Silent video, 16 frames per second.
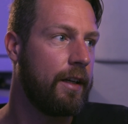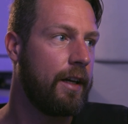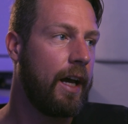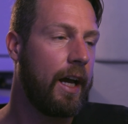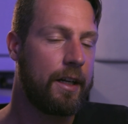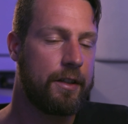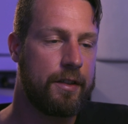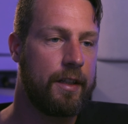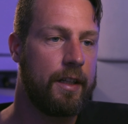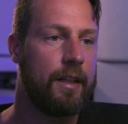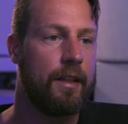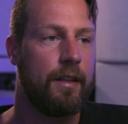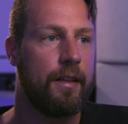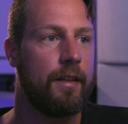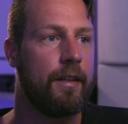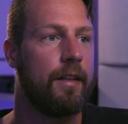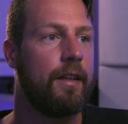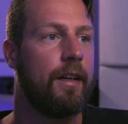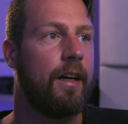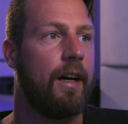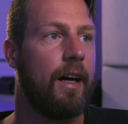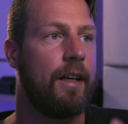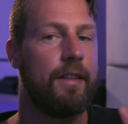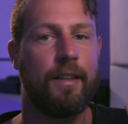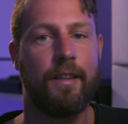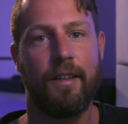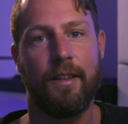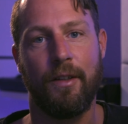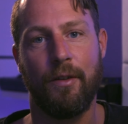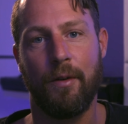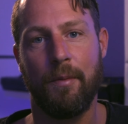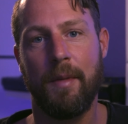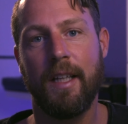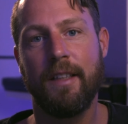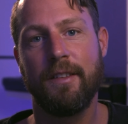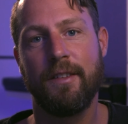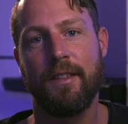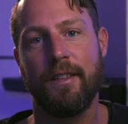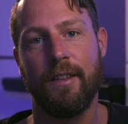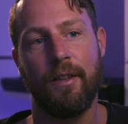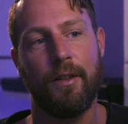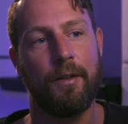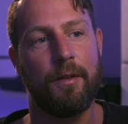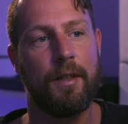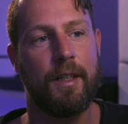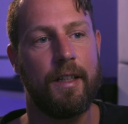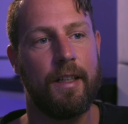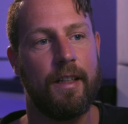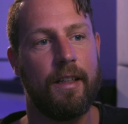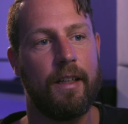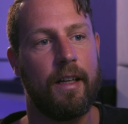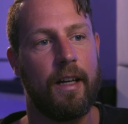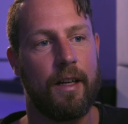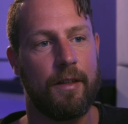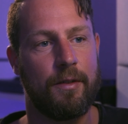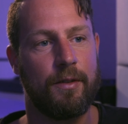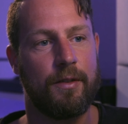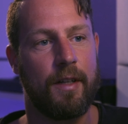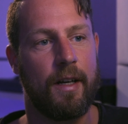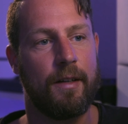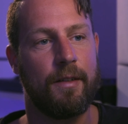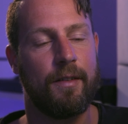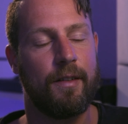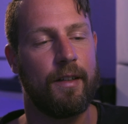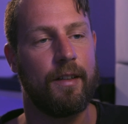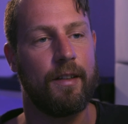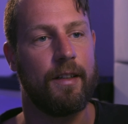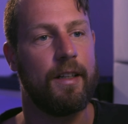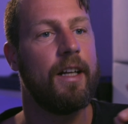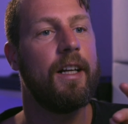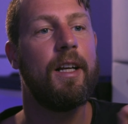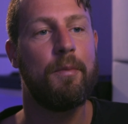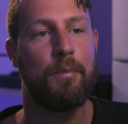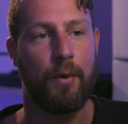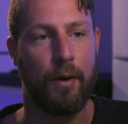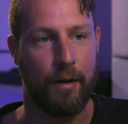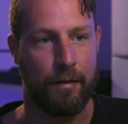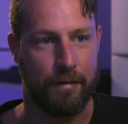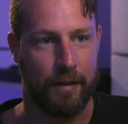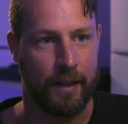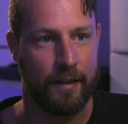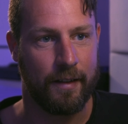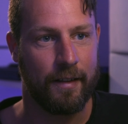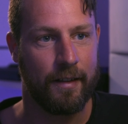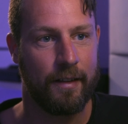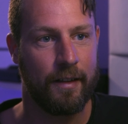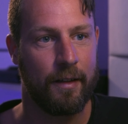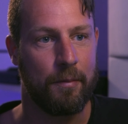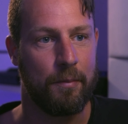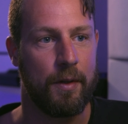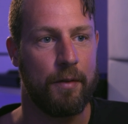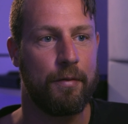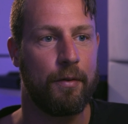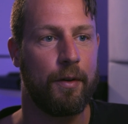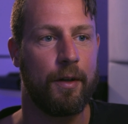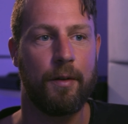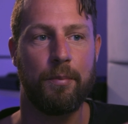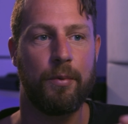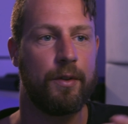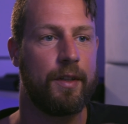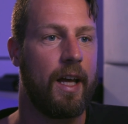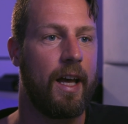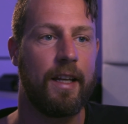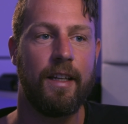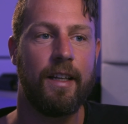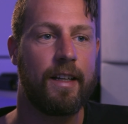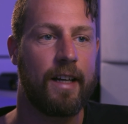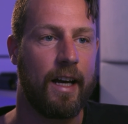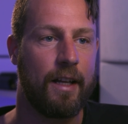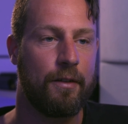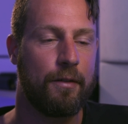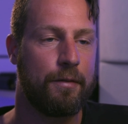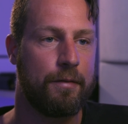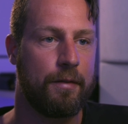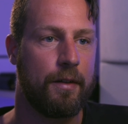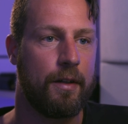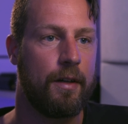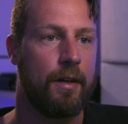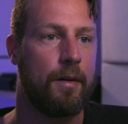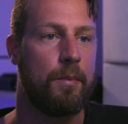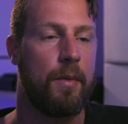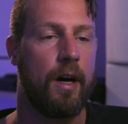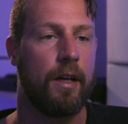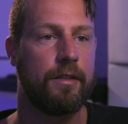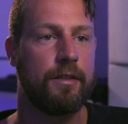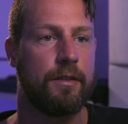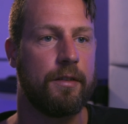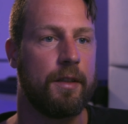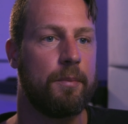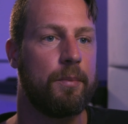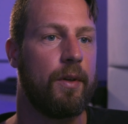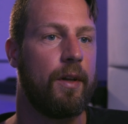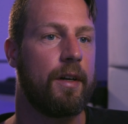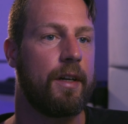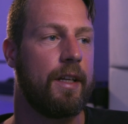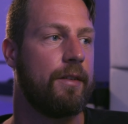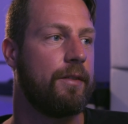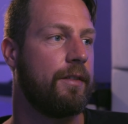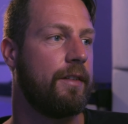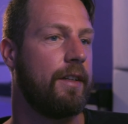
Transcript: Actually, I think your mix already has to sound nearly perfect before you put any kind of mastering plugin on